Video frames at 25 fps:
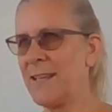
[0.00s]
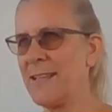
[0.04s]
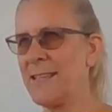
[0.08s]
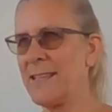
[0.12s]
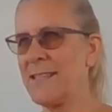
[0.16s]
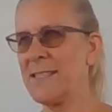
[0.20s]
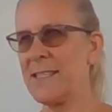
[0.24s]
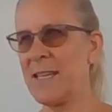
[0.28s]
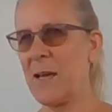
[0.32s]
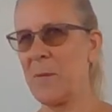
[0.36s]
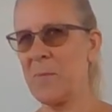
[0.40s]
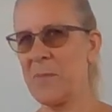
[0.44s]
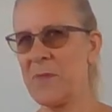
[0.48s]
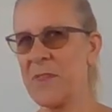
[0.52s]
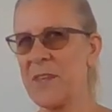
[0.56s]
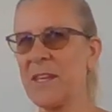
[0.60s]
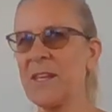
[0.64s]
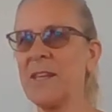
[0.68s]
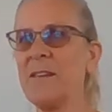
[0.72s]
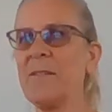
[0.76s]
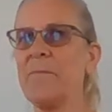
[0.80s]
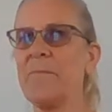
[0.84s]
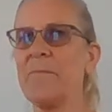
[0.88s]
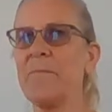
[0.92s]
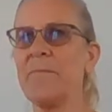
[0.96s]

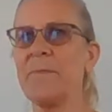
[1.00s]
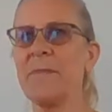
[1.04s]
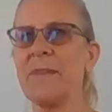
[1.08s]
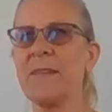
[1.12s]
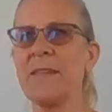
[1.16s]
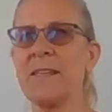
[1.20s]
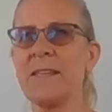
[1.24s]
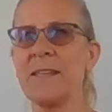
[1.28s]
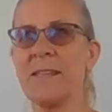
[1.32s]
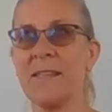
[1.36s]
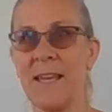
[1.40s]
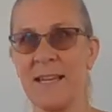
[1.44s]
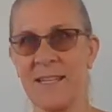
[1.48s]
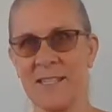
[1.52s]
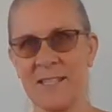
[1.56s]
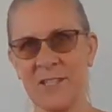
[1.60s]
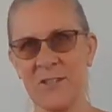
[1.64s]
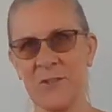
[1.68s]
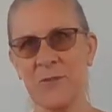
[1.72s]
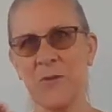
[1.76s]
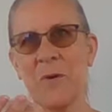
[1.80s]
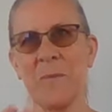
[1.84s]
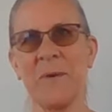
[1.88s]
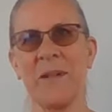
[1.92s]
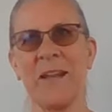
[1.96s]
Something that
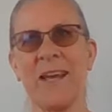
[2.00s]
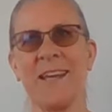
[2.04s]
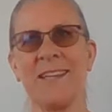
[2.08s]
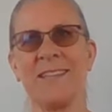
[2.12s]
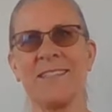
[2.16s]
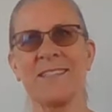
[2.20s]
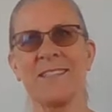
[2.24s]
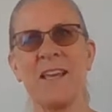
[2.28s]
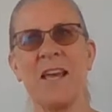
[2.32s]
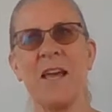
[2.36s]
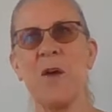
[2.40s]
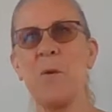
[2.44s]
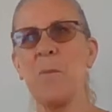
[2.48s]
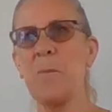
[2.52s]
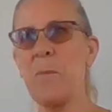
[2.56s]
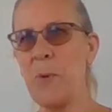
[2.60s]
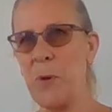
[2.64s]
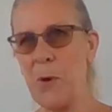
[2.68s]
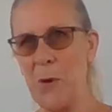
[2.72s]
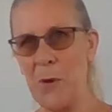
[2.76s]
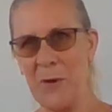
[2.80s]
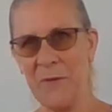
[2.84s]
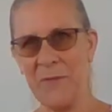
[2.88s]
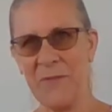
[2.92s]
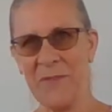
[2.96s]
discriminates.
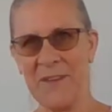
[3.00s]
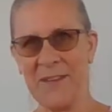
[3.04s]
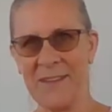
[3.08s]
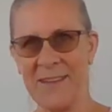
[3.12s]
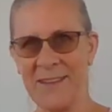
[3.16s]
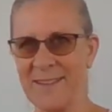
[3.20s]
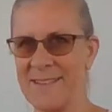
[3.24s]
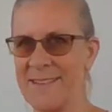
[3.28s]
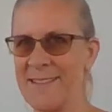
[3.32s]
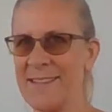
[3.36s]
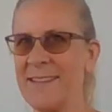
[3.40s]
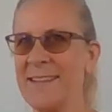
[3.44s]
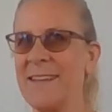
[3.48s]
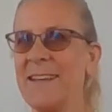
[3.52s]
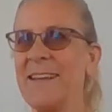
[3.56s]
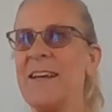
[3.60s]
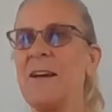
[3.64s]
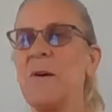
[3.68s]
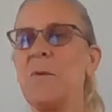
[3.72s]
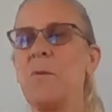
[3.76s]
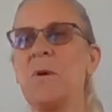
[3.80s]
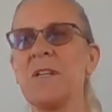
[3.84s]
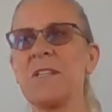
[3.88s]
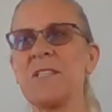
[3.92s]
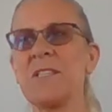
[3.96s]
Perfect.
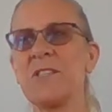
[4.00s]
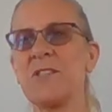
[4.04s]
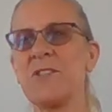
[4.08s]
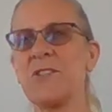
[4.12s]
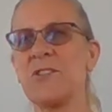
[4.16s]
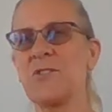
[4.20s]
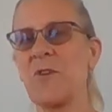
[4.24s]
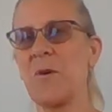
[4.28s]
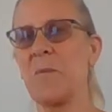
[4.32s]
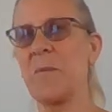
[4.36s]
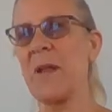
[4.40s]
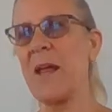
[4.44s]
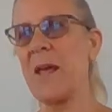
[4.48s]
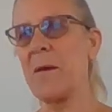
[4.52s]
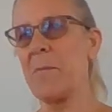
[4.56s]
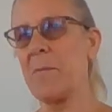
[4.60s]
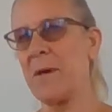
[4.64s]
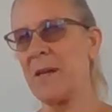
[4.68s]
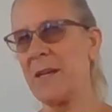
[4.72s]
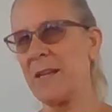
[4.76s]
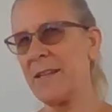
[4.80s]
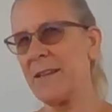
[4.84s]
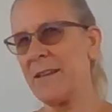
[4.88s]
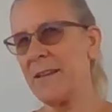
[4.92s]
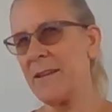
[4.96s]
What does discriminate
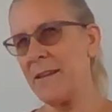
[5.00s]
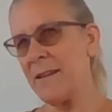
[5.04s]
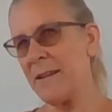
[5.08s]
mean?